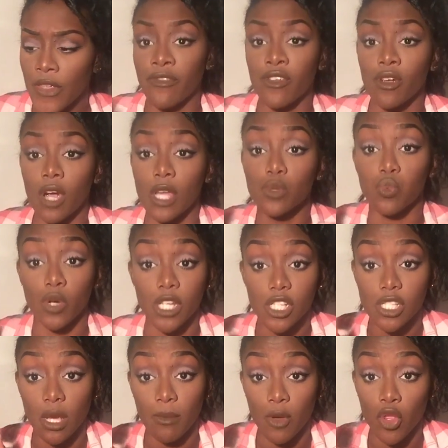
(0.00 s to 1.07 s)
If you guys want to
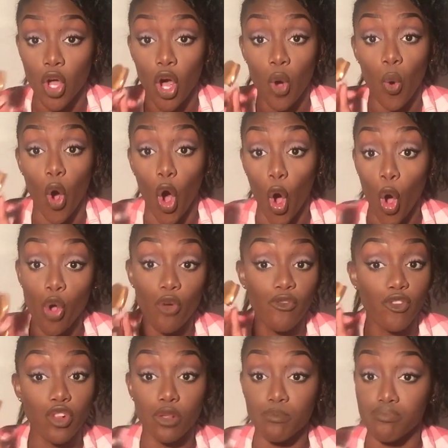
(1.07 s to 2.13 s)
jump on the whole
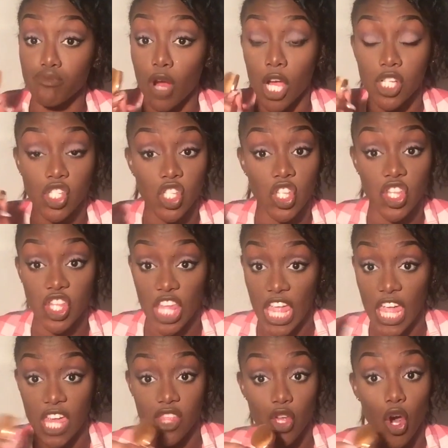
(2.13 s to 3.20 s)
oval brush
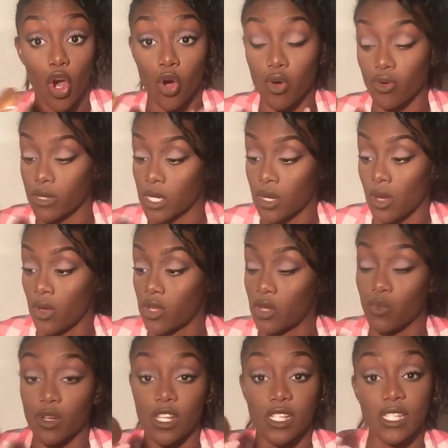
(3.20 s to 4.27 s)
thing, the whole, you know,
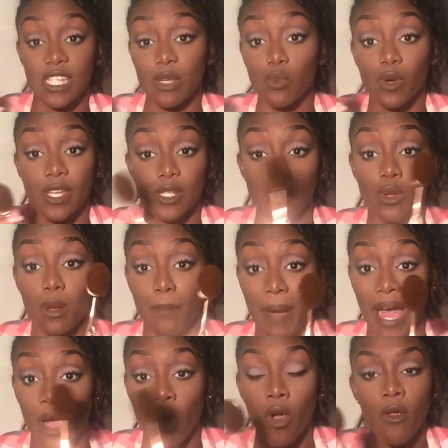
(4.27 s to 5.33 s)
you want to see what it's all
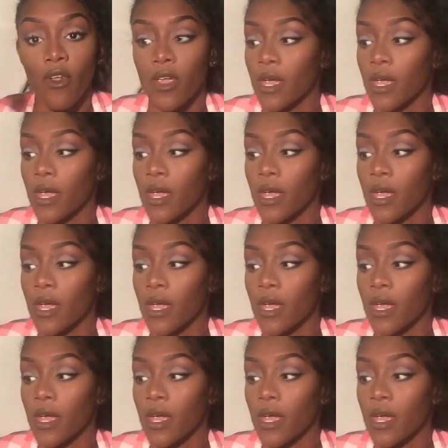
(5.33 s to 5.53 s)
about.